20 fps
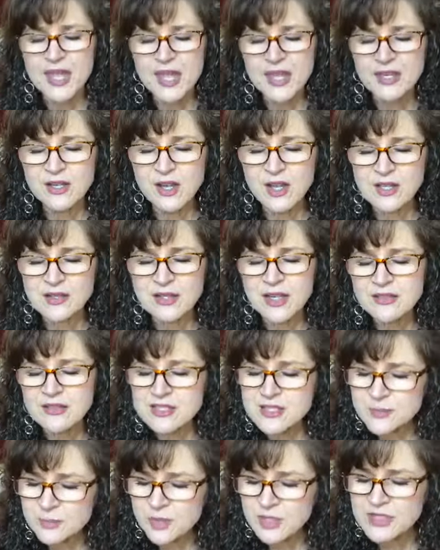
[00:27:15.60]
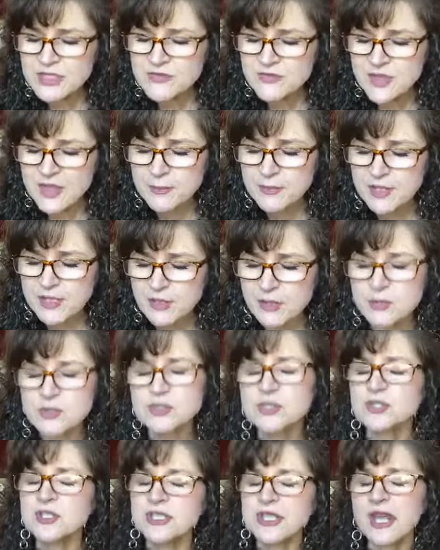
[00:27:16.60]
And God, let this bring his family
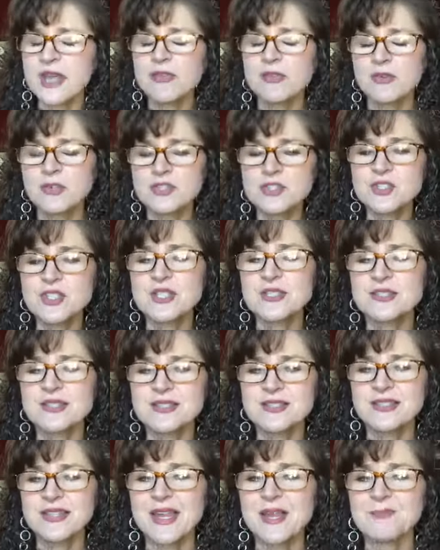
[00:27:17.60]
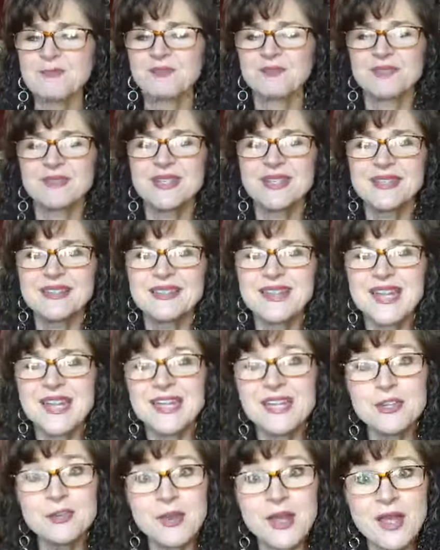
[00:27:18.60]
closer together. In Jesus' name.
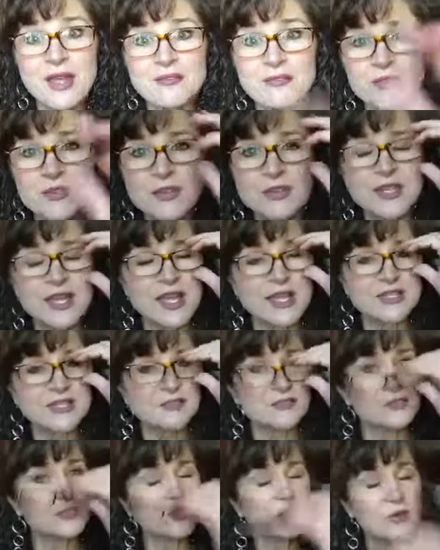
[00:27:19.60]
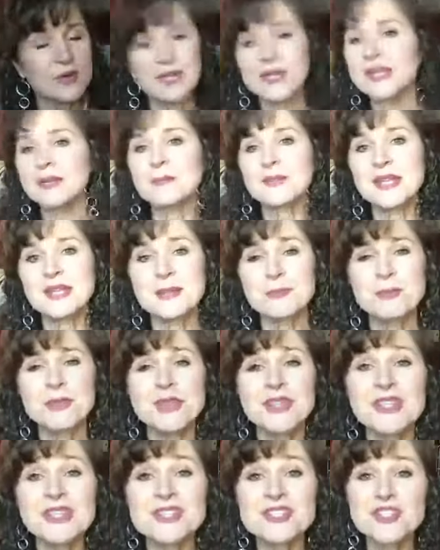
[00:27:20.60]
Thank you guys for, guys for joining me.
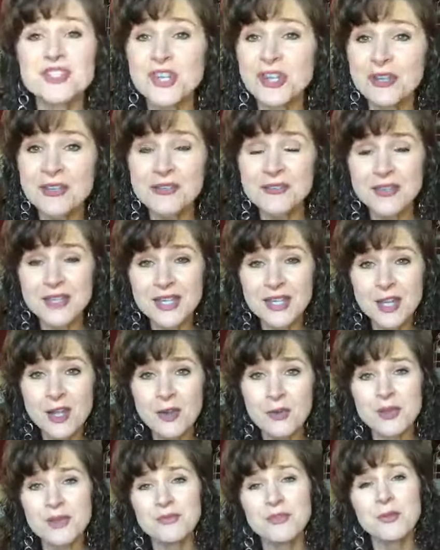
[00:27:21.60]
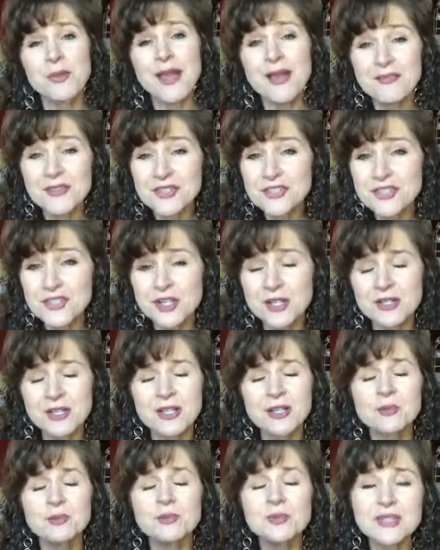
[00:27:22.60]
Please share the video if you haven't shared
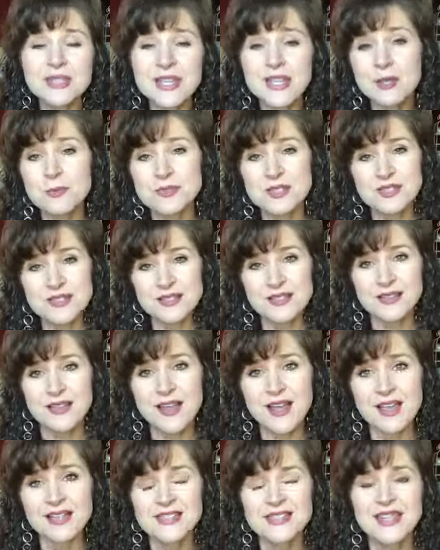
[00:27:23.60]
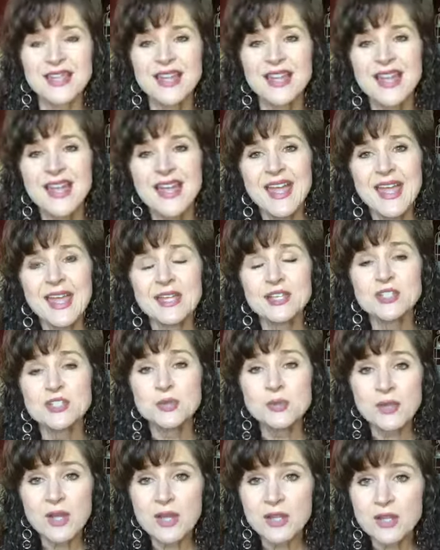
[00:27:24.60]
it. It really helps us a lot. And
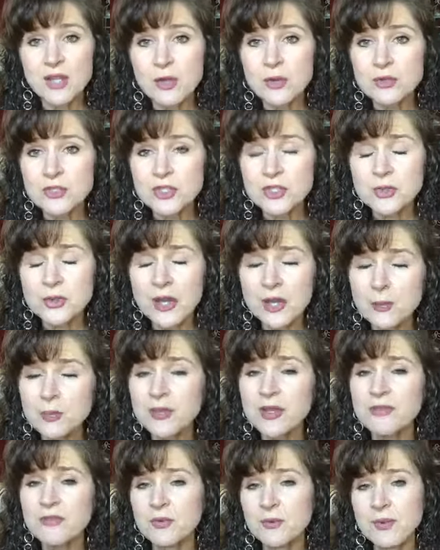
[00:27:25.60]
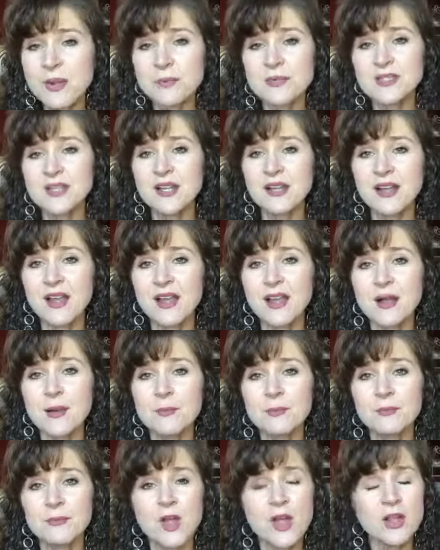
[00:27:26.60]
do uh, go to
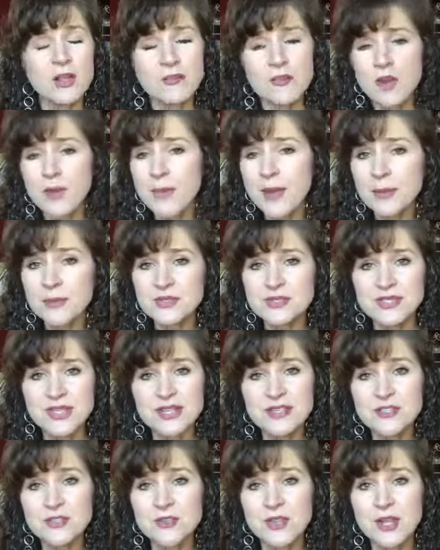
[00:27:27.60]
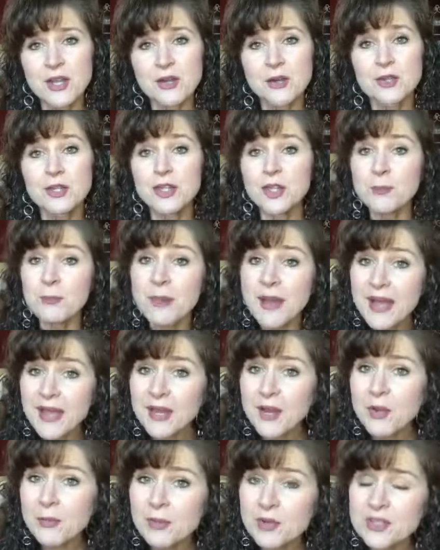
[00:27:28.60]
helpclubformoms.com. All of our Bible studies are there, or you can
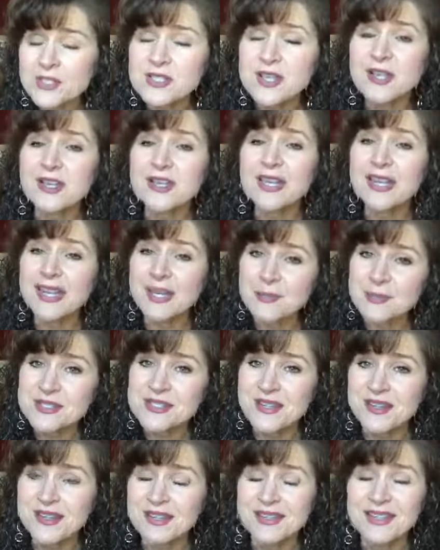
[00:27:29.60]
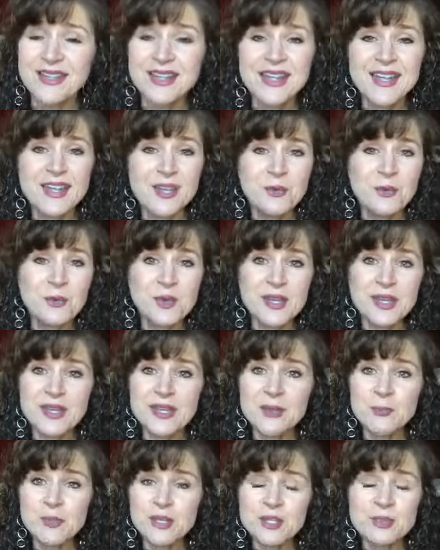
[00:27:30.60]
buy our books on Amazon.
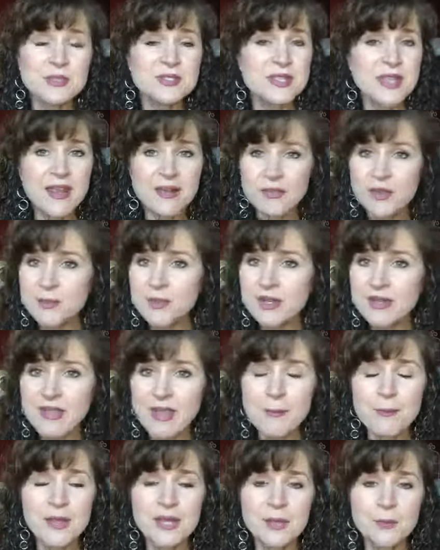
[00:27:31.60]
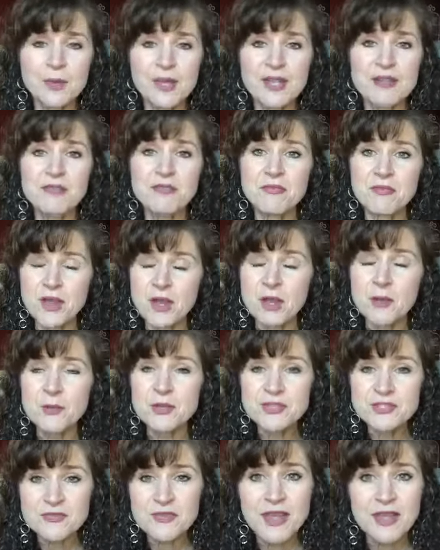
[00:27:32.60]
We, we use every bit of that money. We get
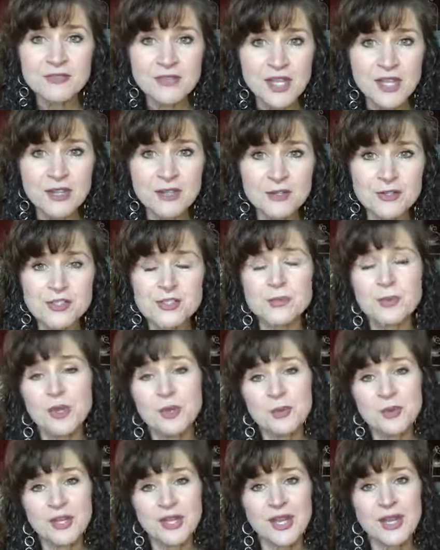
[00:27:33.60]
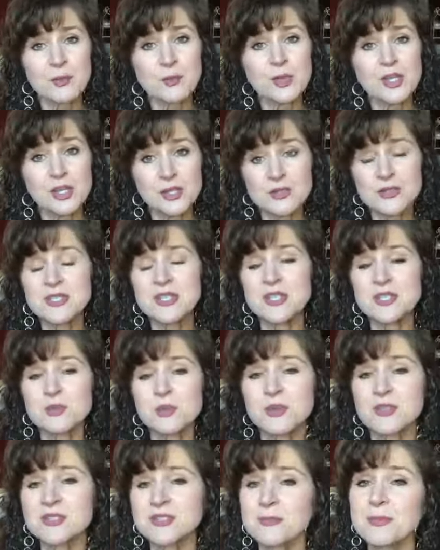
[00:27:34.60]
almost $5 per book, and we use it
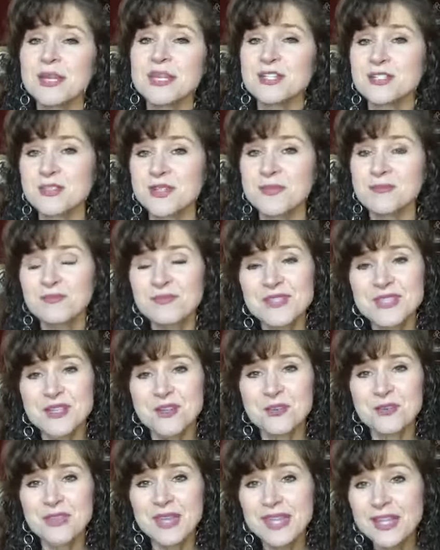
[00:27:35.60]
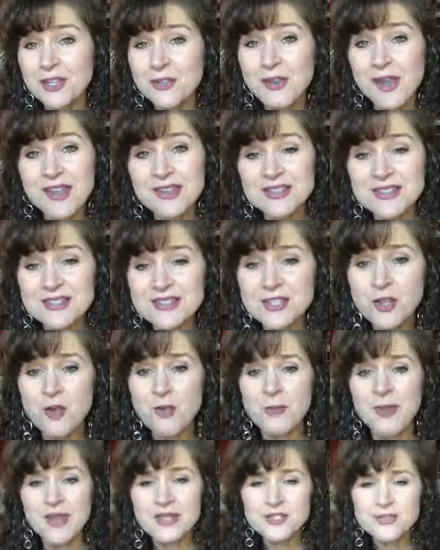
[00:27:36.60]
towards the ministry. So thank you guys so
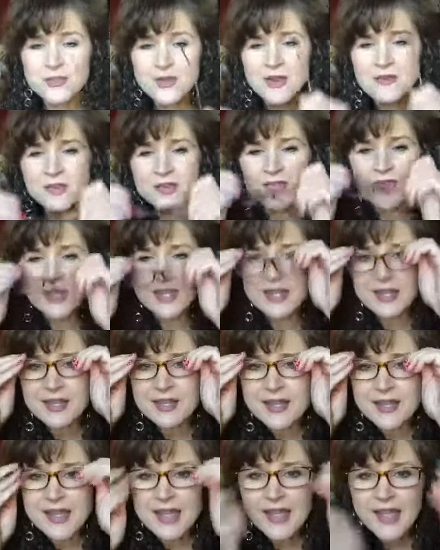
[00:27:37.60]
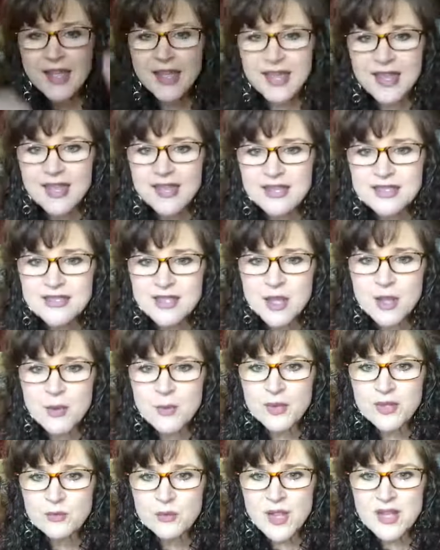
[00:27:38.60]
much for everything. And uh,
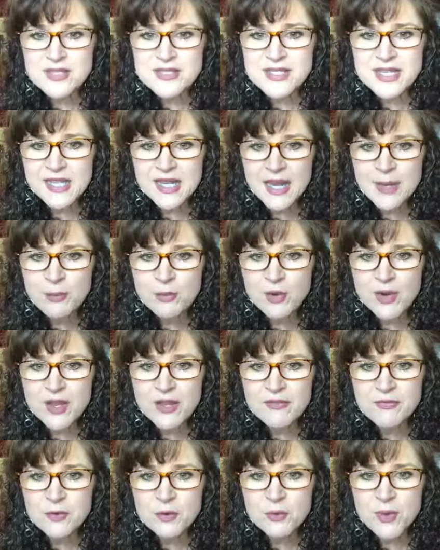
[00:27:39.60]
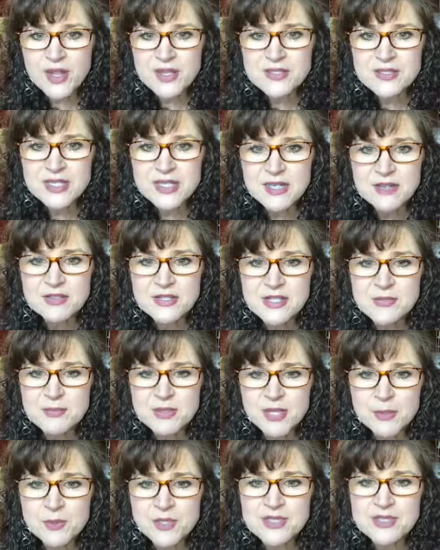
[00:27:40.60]
oh, and Roxanne, I pray for Roxanne to
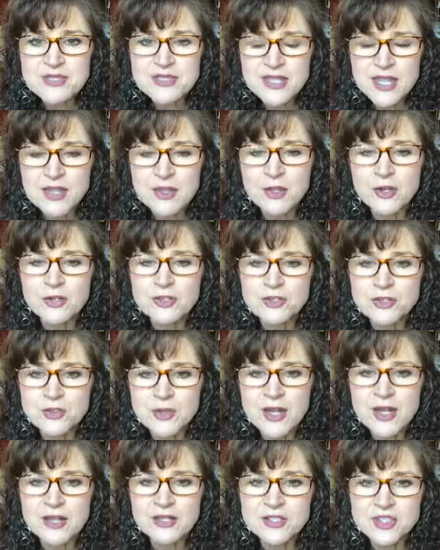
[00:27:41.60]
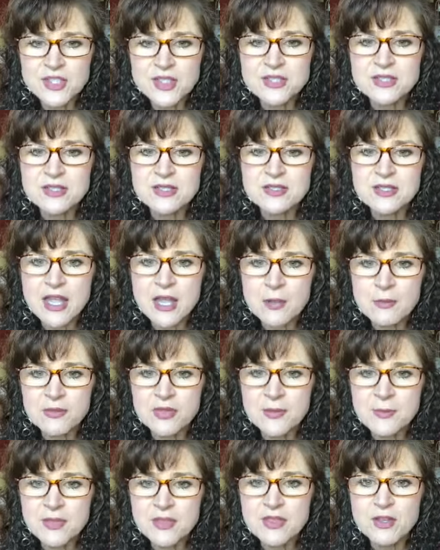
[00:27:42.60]
be able to sell her truck. Jesus, help
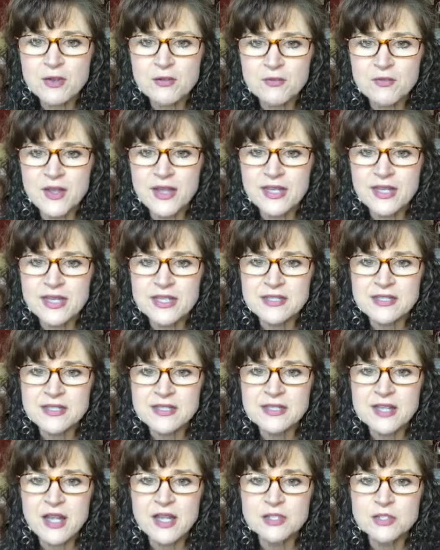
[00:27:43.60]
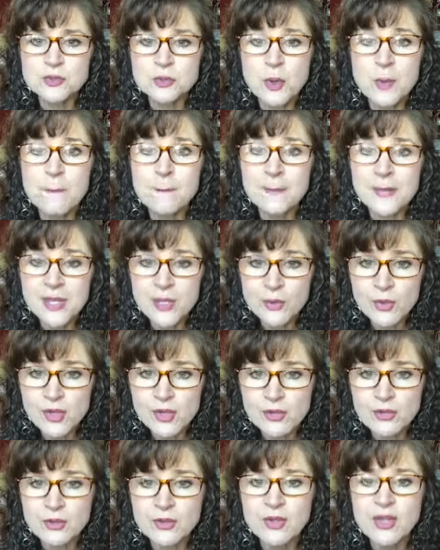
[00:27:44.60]
them in their finances. God, do a
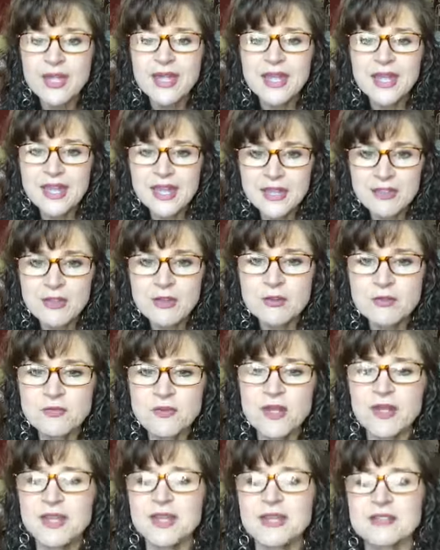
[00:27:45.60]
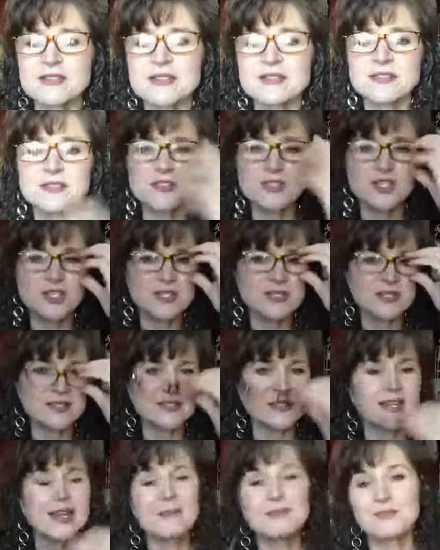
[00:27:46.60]
miracle in their finances in
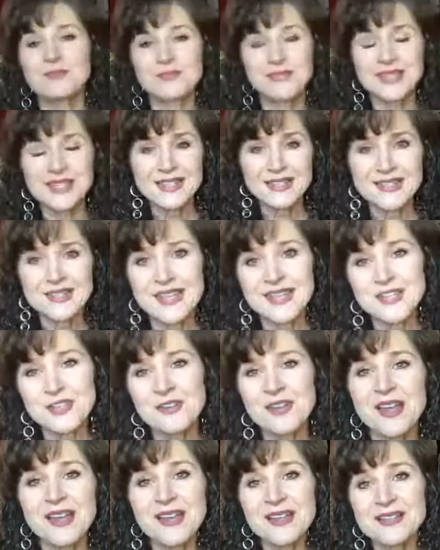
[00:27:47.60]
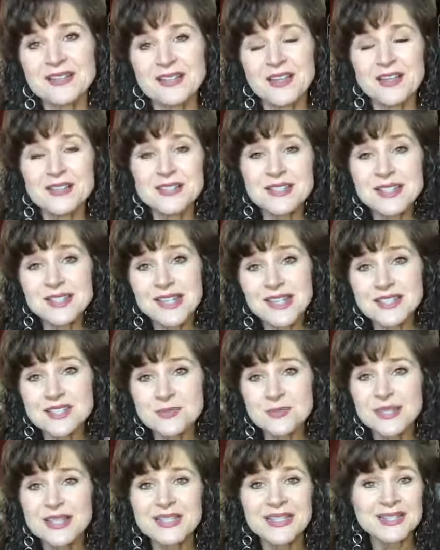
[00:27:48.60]
Jesus' name. Thank you guys. I'll see you
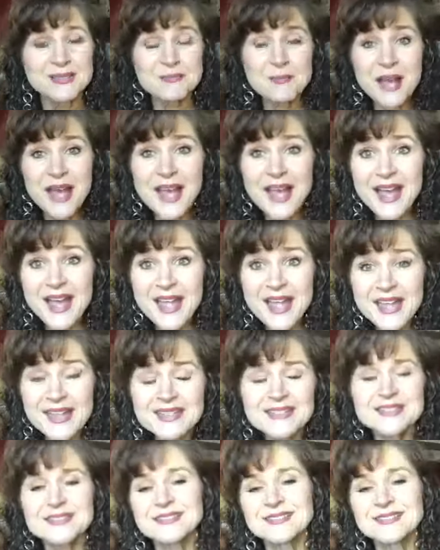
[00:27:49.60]
next week. Bye.